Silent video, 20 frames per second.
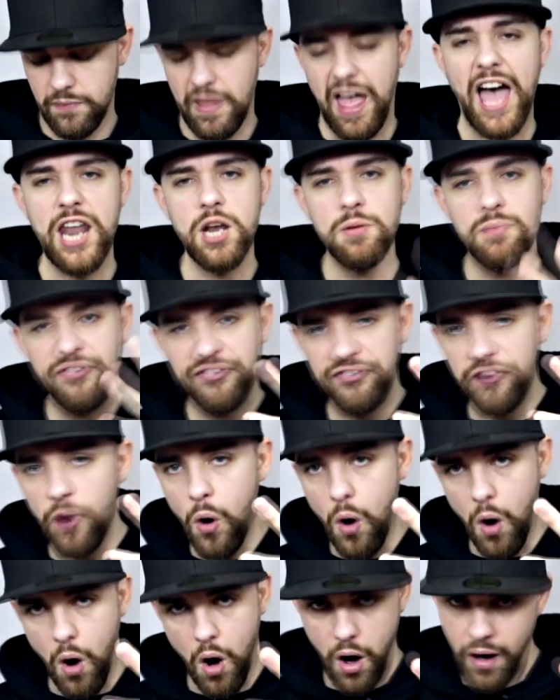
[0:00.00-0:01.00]
At number
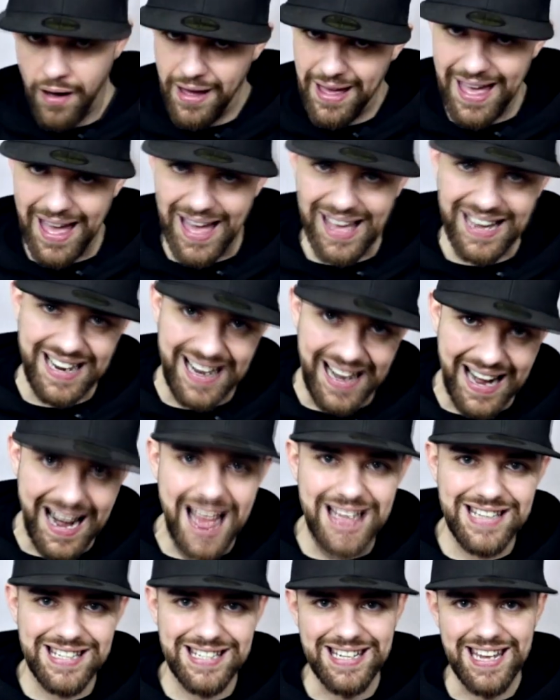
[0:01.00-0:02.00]
four, a
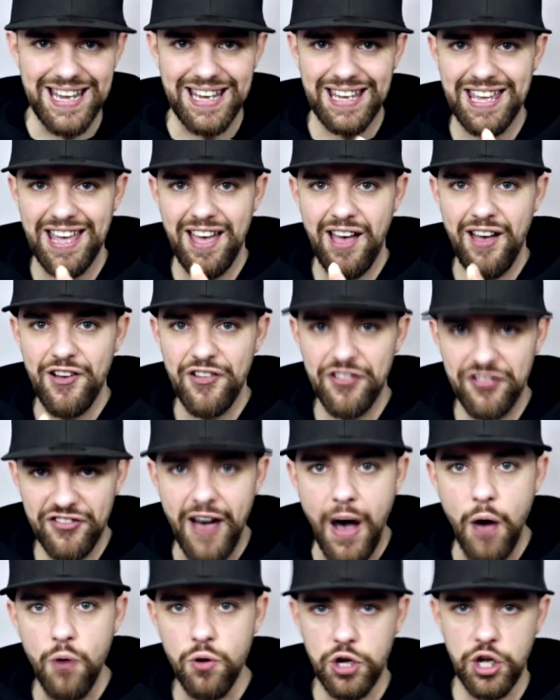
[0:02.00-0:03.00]
classic
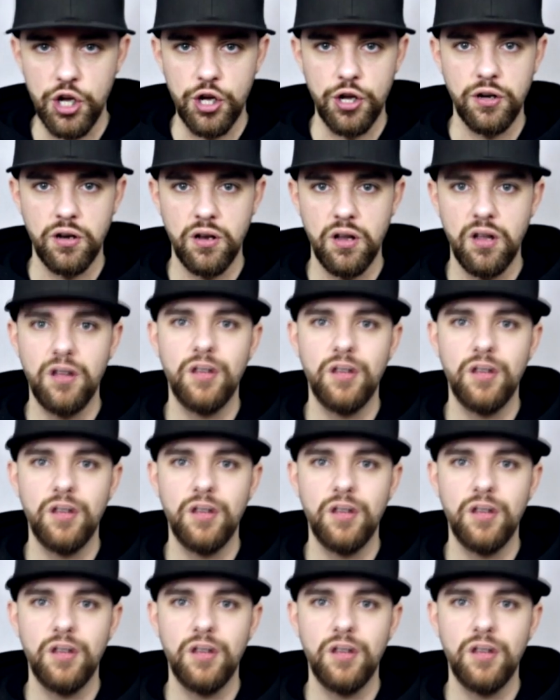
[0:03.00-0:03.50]
Falcon.